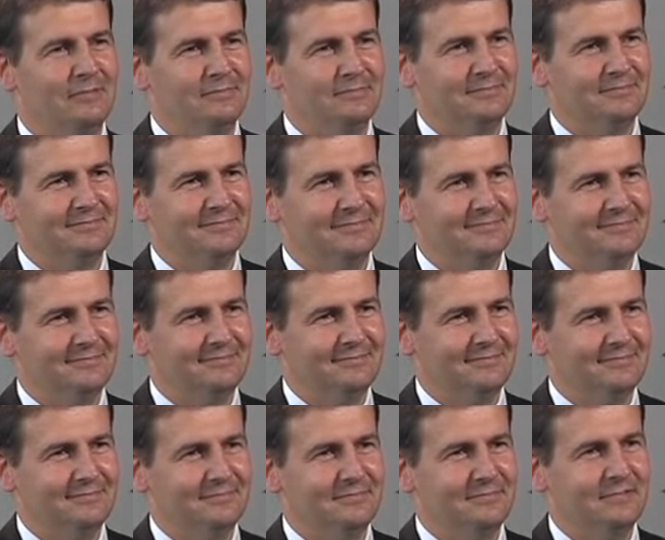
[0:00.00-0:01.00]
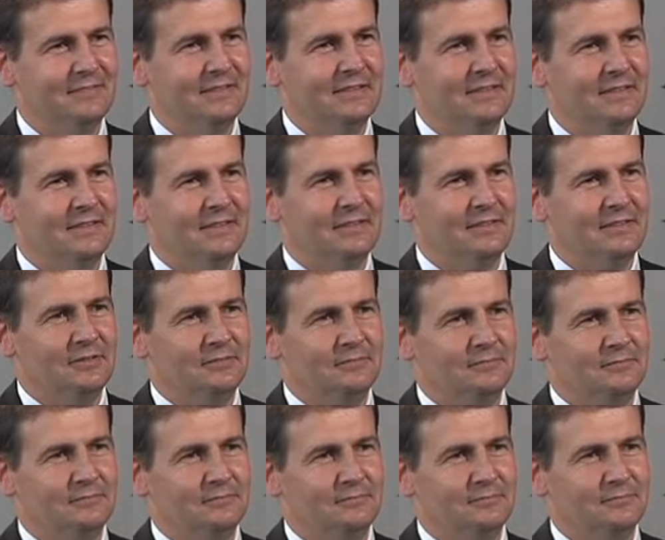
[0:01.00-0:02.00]
Magnus, you've got a fascinating
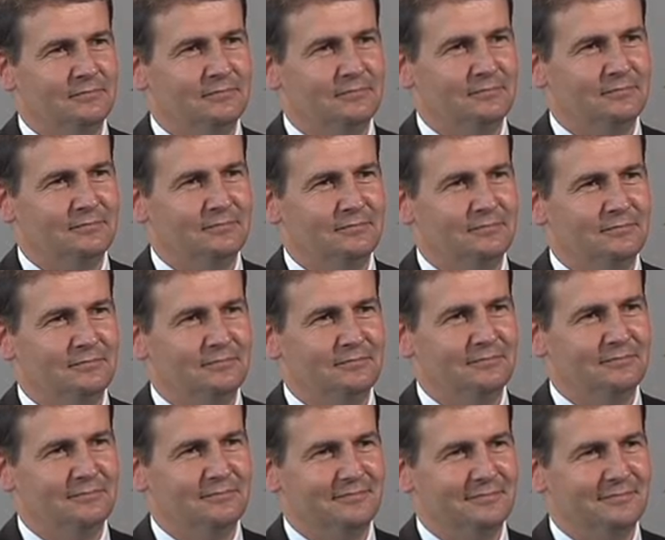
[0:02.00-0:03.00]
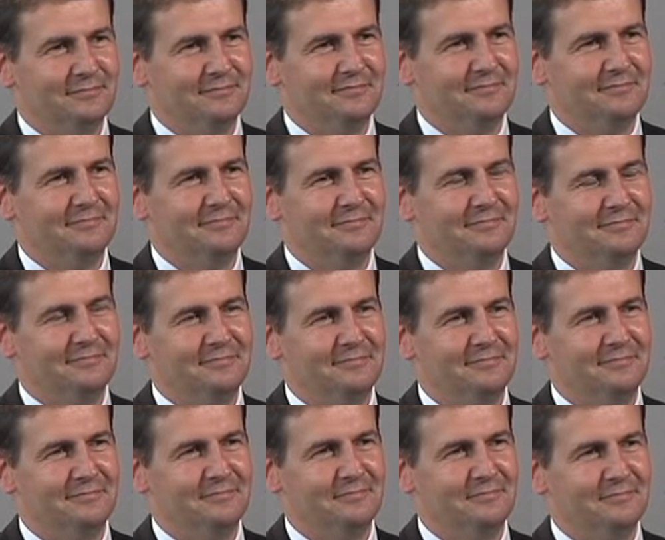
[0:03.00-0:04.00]
history. You're from Sweden,
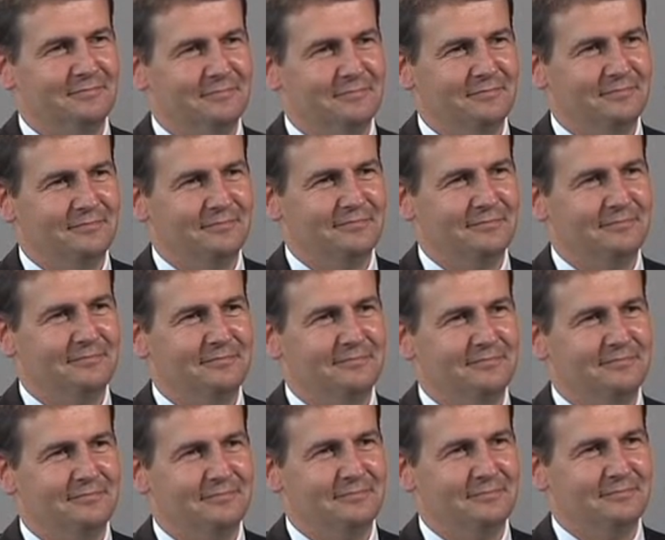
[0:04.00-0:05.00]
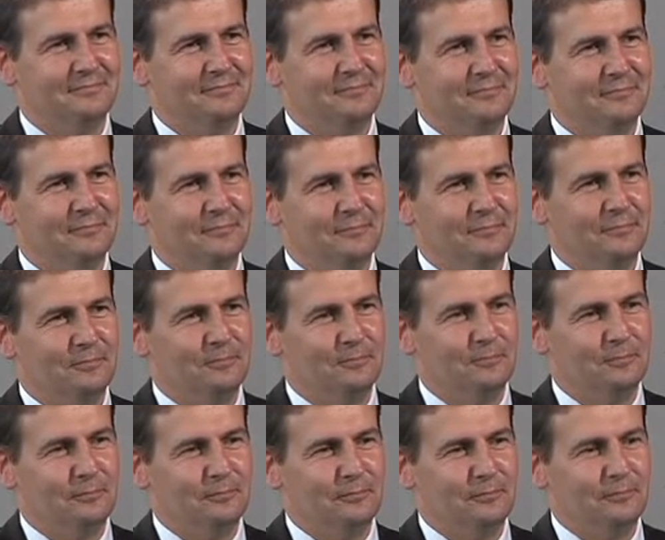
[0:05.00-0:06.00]
so tell us how a guy from
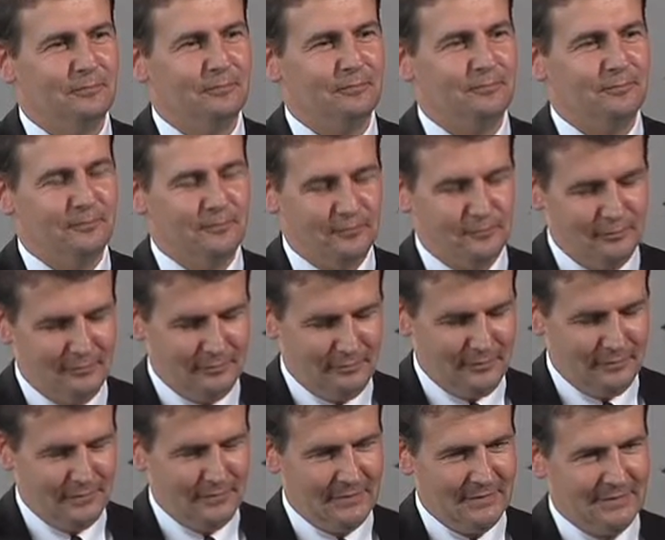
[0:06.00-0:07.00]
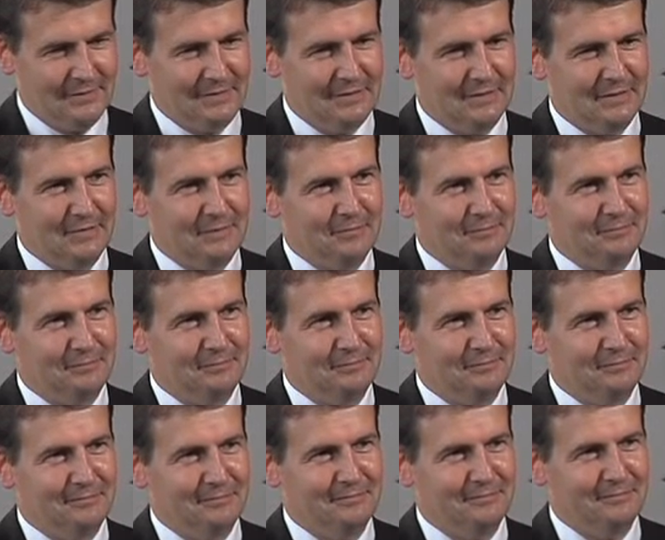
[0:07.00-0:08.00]
Sweden ends up in America
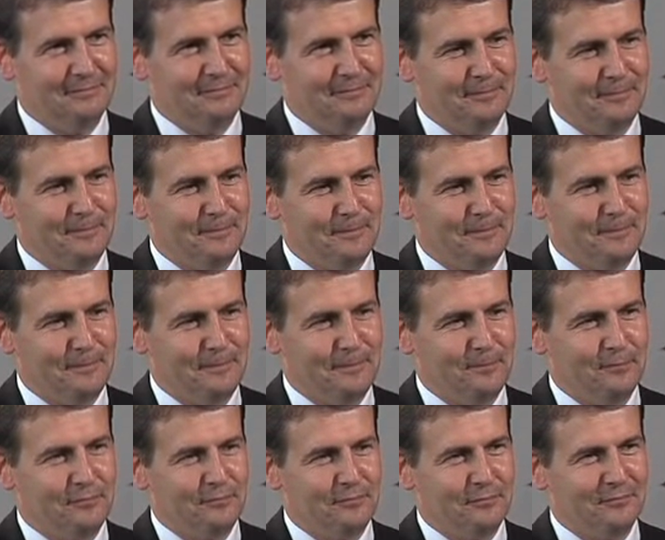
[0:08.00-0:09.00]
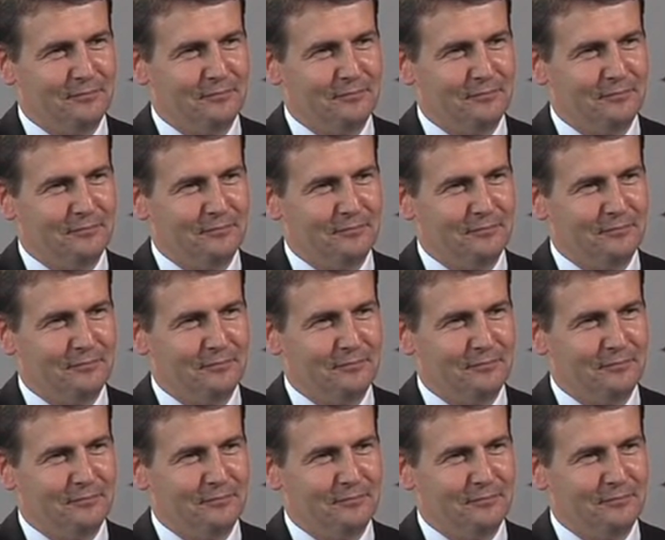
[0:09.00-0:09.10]
running the